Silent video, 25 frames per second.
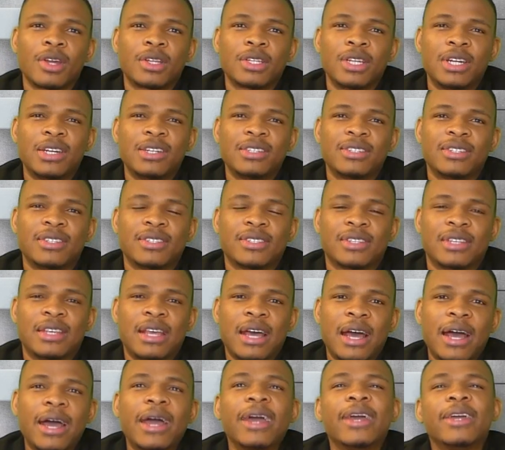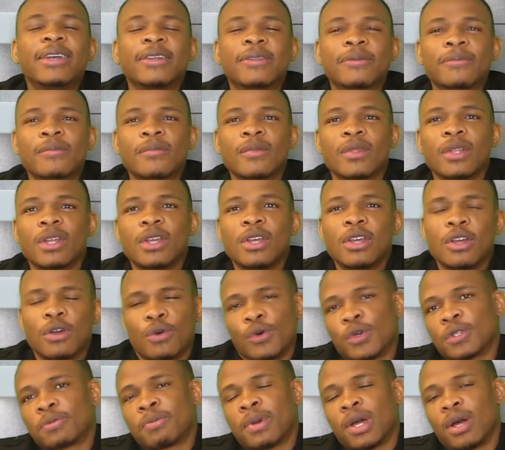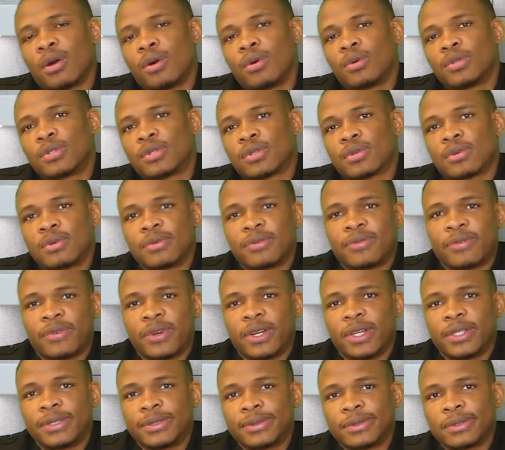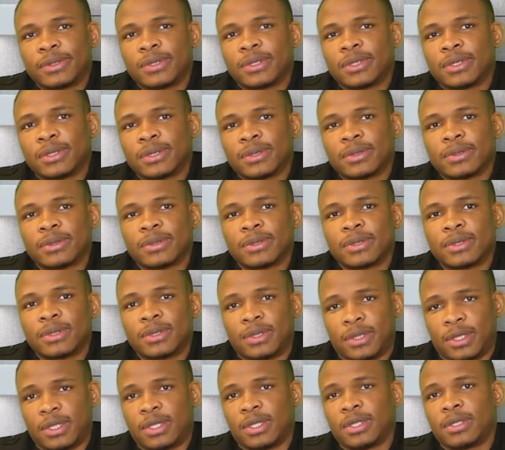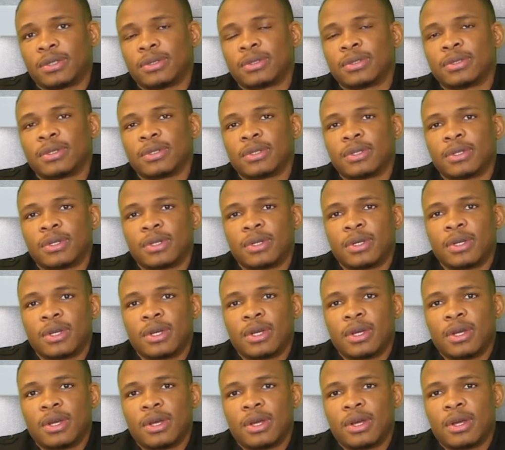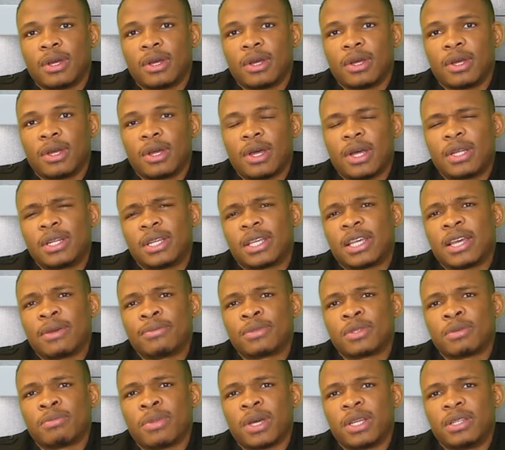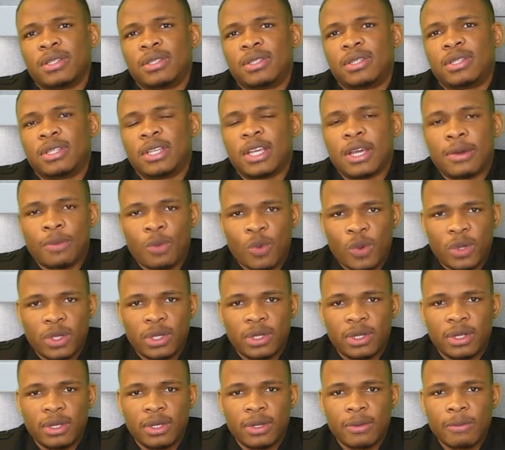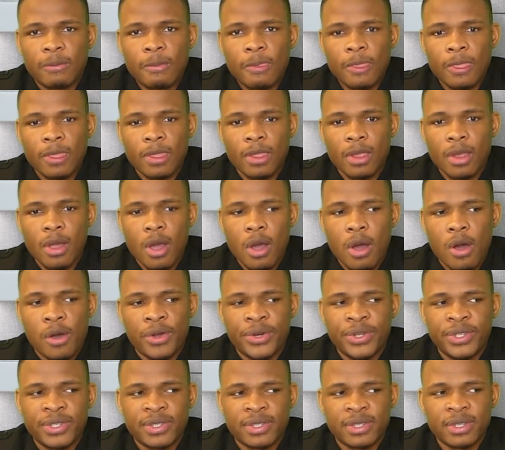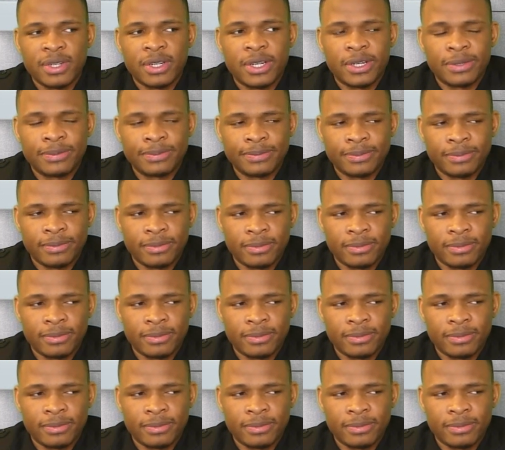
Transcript: There is this guy, was my old school friend, yeah, and he came to my DM one day on Instagram.